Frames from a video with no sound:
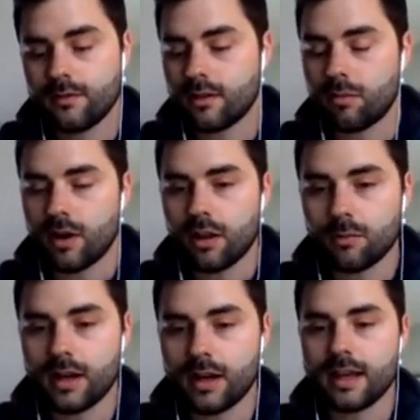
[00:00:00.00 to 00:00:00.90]
The
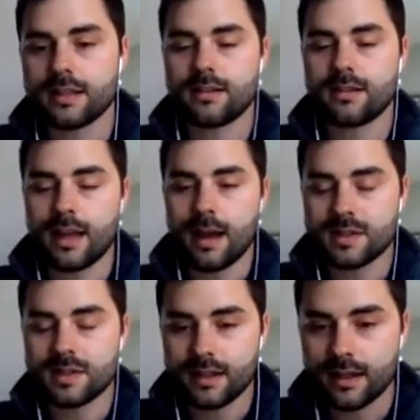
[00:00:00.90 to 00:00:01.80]
polymer has
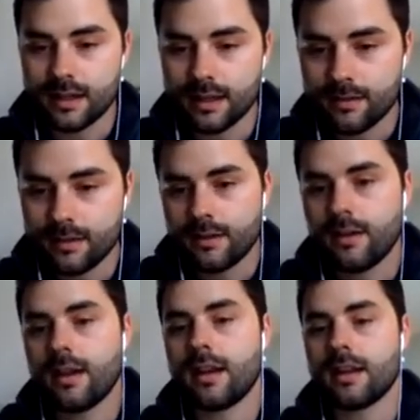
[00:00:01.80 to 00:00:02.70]
encapsulated it
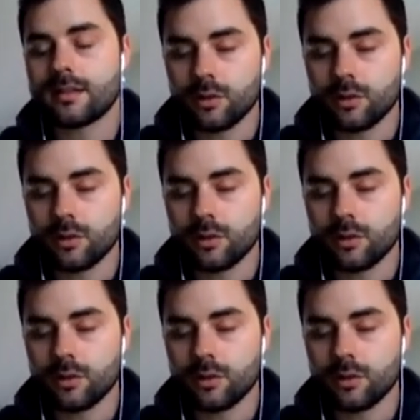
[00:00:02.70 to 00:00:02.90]
and it's